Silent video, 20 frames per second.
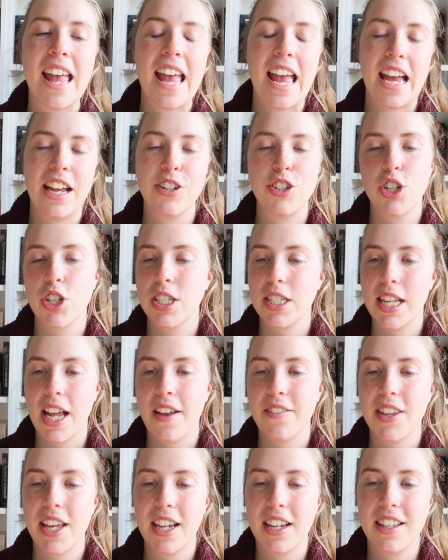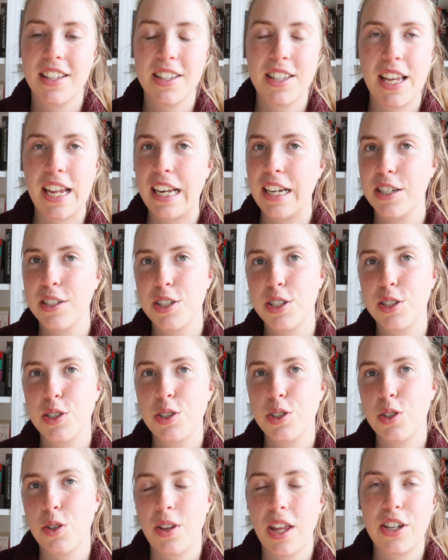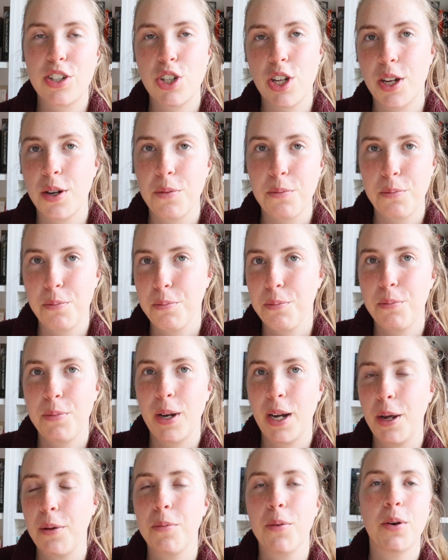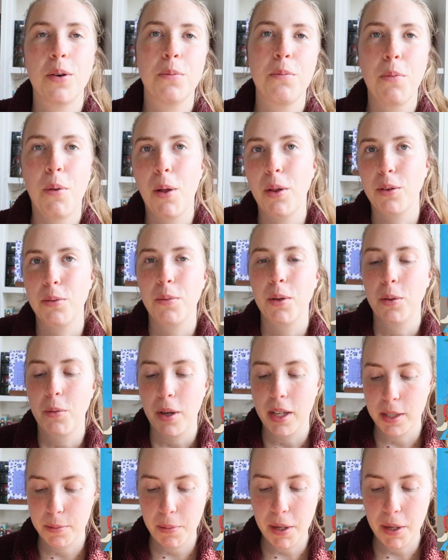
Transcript: and she doesn't have that, and so that she can put out multiple ones.